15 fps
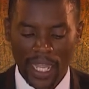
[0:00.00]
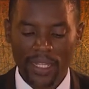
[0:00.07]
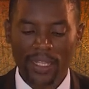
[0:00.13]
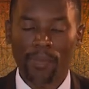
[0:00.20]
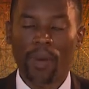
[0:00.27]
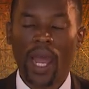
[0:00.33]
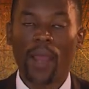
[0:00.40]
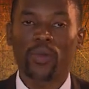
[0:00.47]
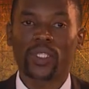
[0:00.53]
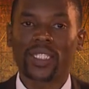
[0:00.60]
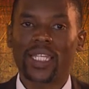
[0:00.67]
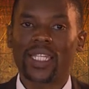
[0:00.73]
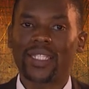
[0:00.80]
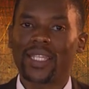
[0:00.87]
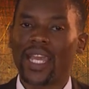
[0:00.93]
And the Bible
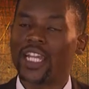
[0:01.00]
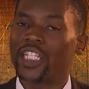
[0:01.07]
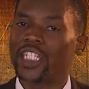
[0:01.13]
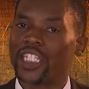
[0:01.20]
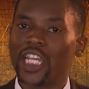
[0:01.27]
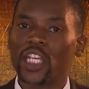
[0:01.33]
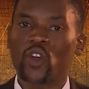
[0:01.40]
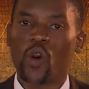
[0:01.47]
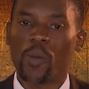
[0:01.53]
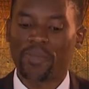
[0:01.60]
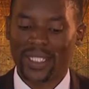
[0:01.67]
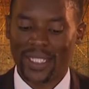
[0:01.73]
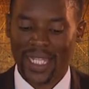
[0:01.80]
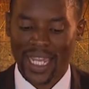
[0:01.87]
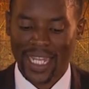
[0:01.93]
says, and
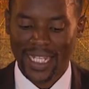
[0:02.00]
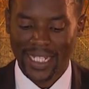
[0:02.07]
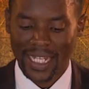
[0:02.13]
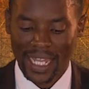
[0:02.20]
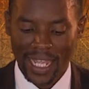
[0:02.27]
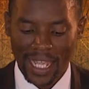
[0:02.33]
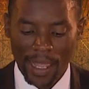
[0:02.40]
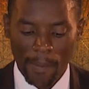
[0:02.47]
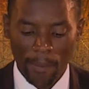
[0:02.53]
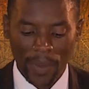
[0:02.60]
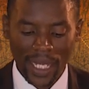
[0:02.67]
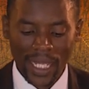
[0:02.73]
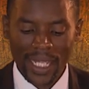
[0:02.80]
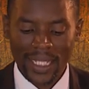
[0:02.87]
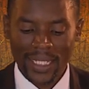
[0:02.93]
Jacob said,
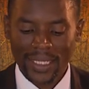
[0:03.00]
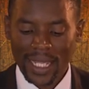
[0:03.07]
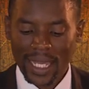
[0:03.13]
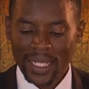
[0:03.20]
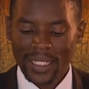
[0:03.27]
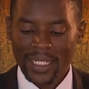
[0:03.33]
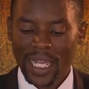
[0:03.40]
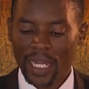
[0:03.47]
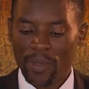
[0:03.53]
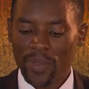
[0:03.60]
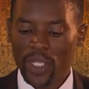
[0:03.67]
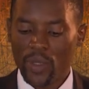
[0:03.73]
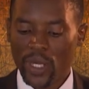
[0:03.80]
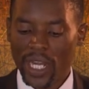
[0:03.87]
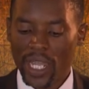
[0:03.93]
please tell
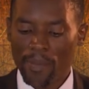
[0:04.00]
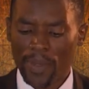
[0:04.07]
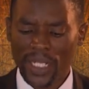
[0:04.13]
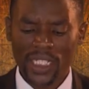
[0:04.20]
me your name.